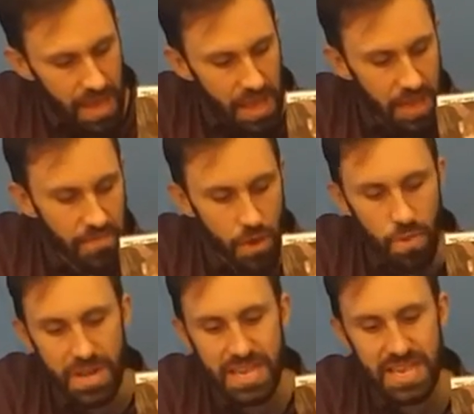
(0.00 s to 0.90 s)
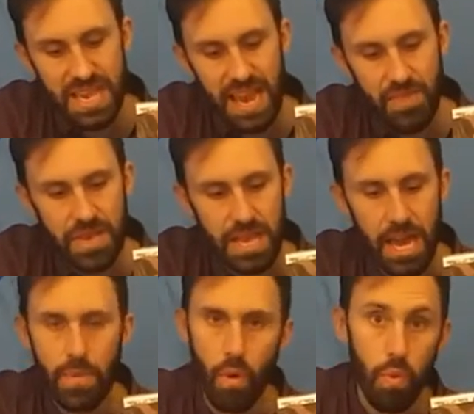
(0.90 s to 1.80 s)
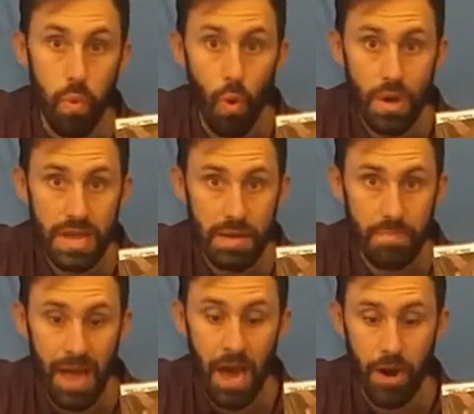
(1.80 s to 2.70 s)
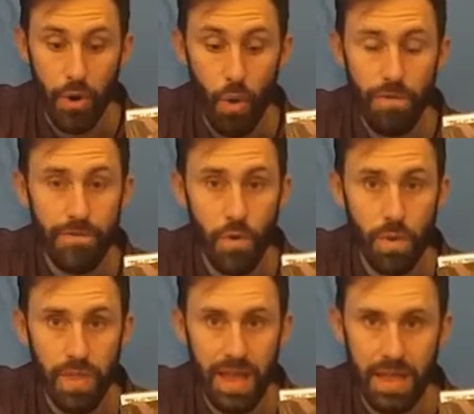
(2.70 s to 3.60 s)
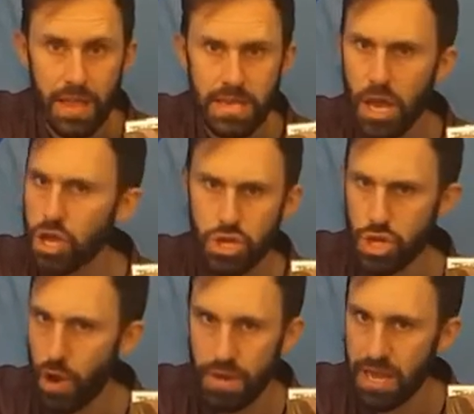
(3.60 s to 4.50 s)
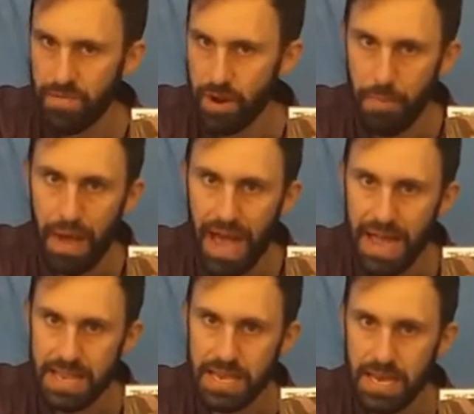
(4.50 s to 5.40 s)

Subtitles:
If you were to see this animal walking about on all 4 legs, don't give it a pat.